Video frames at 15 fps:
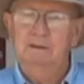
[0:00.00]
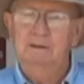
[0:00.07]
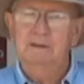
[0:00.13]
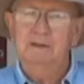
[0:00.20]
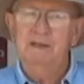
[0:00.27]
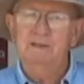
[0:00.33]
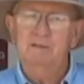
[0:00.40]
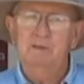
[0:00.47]

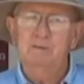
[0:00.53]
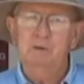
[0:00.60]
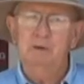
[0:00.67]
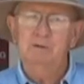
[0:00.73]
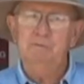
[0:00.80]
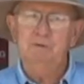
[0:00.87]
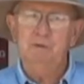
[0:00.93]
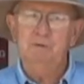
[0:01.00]
the Tales of the
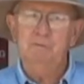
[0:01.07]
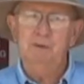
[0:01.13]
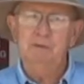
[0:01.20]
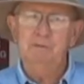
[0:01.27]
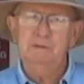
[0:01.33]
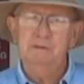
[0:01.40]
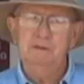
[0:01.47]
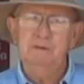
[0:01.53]
Mojave
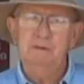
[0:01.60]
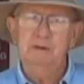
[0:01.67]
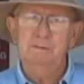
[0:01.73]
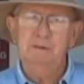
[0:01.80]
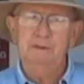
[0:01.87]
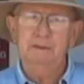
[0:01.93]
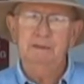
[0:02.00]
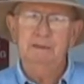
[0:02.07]
Road Publishing
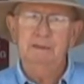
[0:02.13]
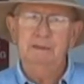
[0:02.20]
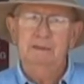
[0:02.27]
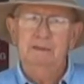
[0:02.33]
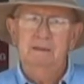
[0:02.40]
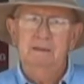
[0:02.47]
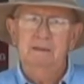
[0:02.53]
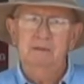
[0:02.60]
Company
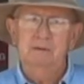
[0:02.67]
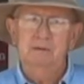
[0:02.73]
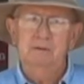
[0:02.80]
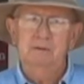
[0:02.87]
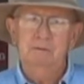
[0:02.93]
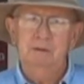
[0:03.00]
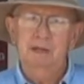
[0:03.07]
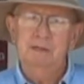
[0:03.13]

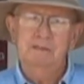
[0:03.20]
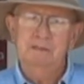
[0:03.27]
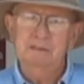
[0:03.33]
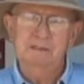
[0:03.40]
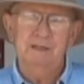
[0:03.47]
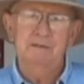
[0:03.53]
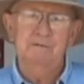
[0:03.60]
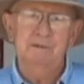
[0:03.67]
issued
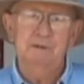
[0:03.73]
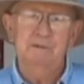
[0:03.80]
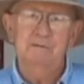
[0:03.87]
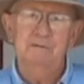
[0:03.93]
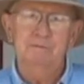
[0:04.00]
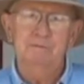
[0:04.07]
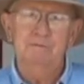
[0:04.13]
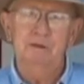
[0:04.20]
actually 7
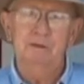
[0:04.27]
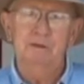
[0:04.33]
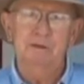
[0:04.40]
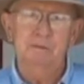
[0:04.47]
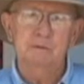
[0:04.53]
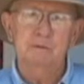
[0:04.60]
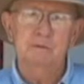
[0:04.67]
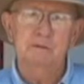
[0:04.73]
different
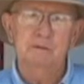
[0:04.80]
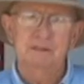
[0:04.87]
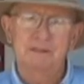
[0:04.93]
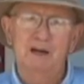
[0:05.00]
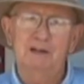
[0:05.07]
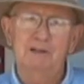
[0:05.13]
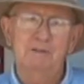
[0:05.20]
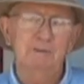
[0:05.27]
volumes
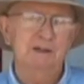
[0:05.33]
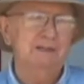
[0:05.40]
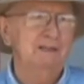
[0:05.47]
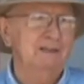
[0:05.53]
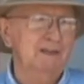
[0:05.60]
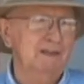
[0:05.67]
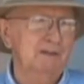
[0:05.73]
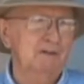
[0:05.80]

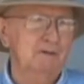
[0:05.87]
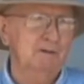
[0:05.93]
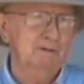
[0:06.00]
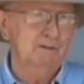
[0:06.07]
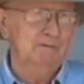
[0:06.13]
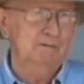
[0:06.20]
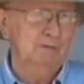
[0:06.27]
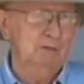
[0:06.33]
documenting the history